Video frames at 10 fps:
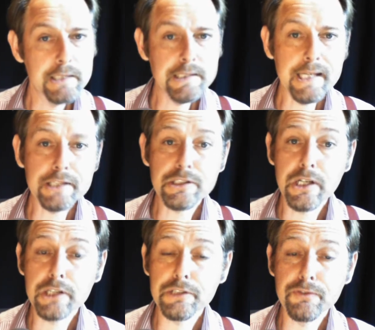Take a
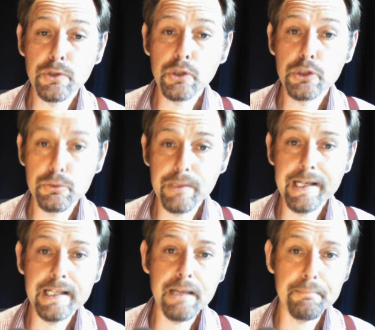search for
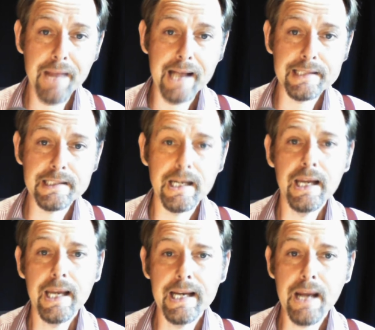Green Mask
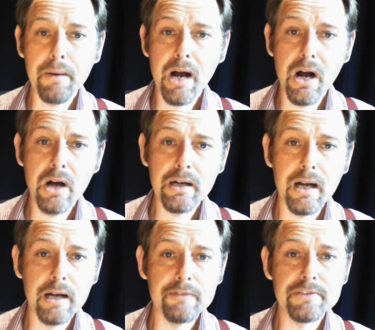in our
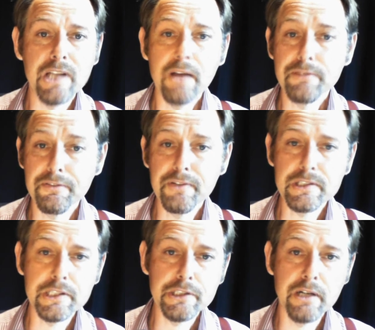archives for
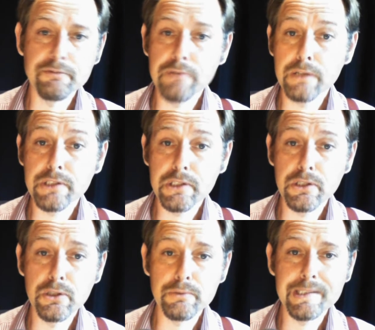footage of Rosa
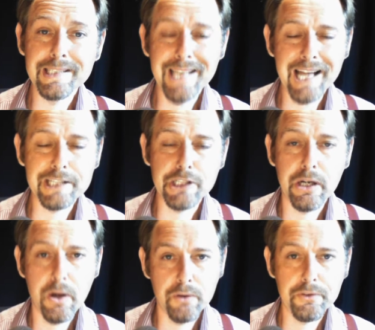Corey's lecture
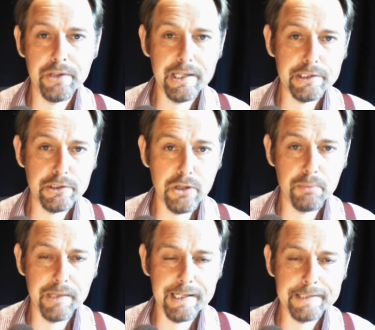on this
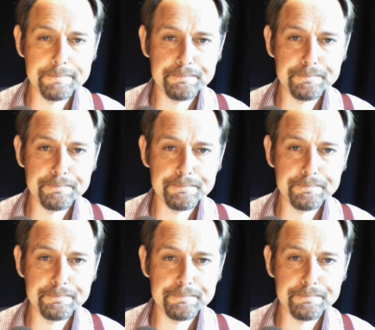topic.